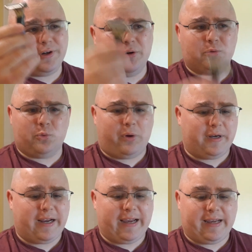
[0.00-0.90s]
goes 1
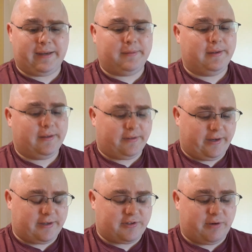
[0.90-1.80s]
to 8.
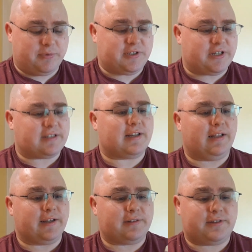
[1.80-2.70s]
Like I said, with 6
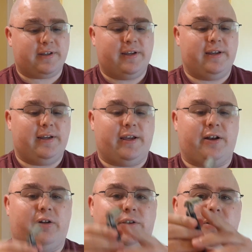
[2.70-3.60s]
clicks. And
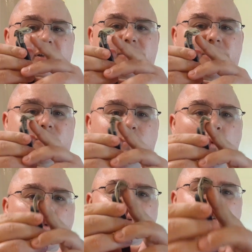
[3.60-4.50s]
all it does is
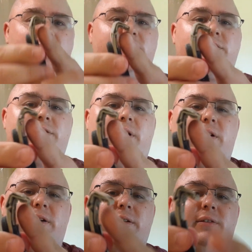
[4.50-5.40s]
moves this,
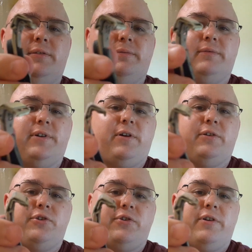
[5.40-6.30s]
I'll
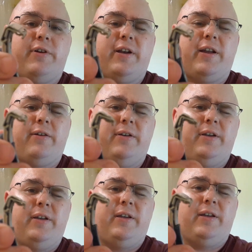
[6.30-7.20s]
show you right now.
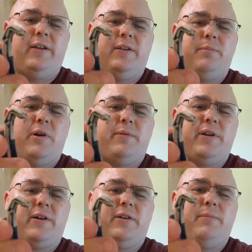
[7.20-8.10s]
Probably
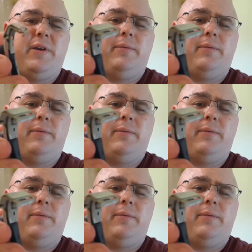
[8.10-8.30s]
not going to be